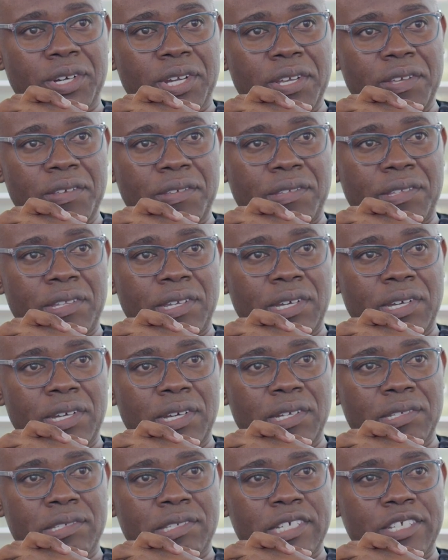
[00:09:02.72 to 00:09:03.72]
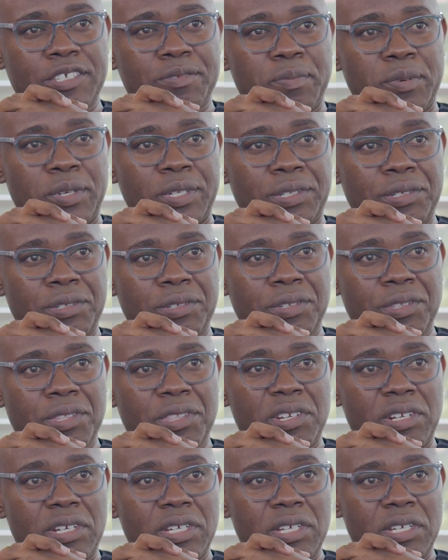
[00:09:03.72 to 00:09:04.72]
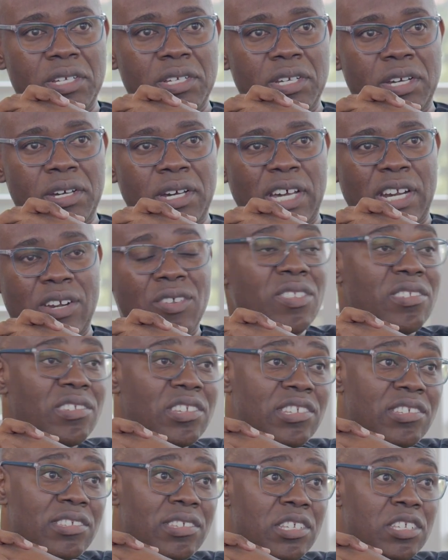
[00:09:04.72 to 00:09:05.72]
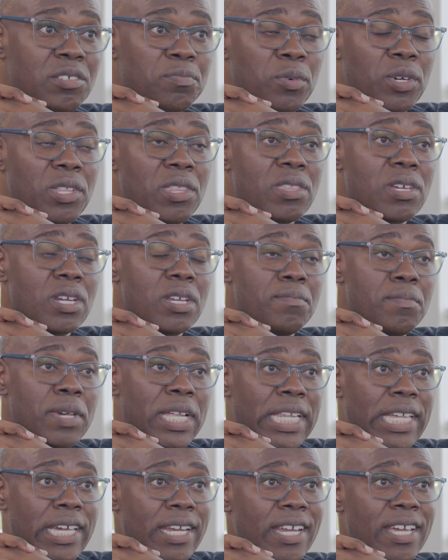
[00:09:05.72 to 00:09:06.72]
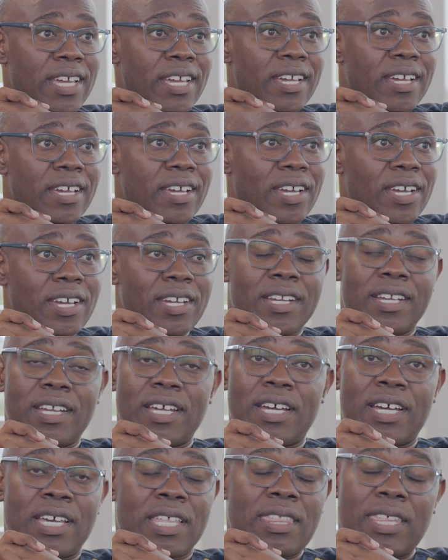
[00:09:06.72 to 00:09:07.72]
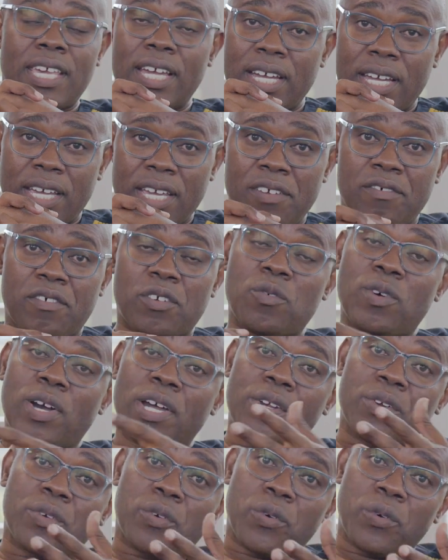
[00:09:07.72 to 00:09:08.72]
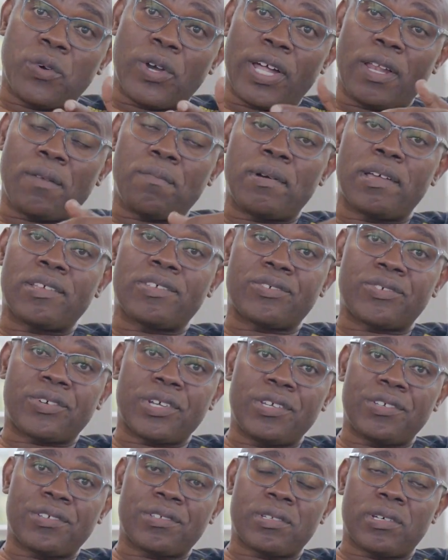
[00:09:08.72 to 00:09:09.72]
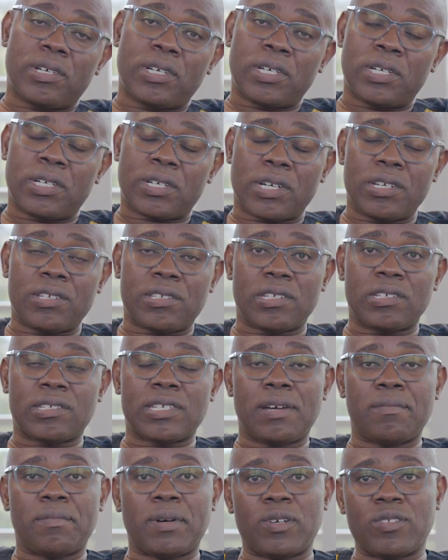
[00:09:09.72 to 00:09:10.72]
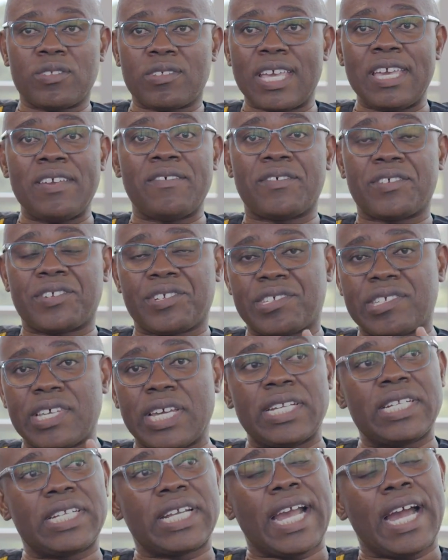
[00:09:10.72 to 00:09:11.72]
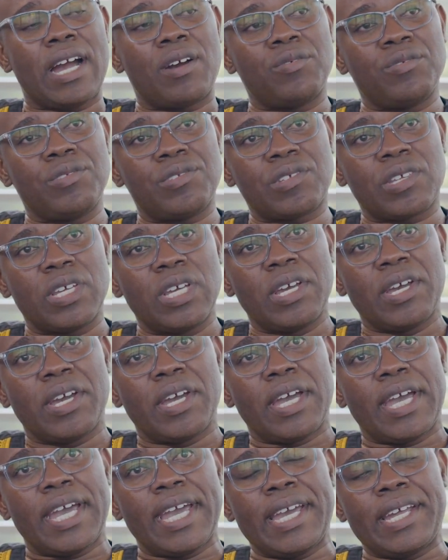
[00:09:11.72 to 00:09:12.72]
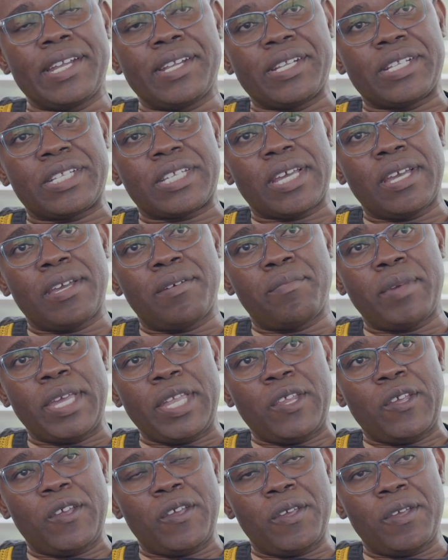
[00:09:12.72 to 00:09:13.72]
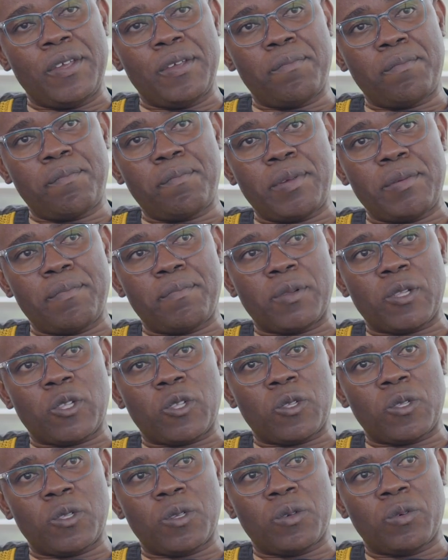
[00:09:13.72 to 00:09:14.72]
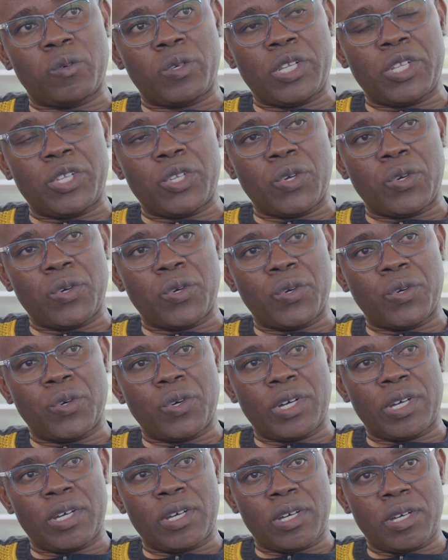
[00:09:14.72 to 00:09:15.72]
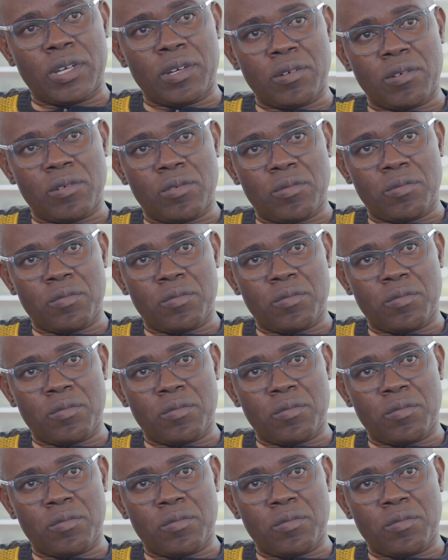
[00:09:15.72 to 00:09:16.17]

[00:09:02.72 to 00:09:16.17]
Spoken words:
raised around 6.3 million, and I thank everyone who helped us raise these amounts. Every cent counts, and many people will know.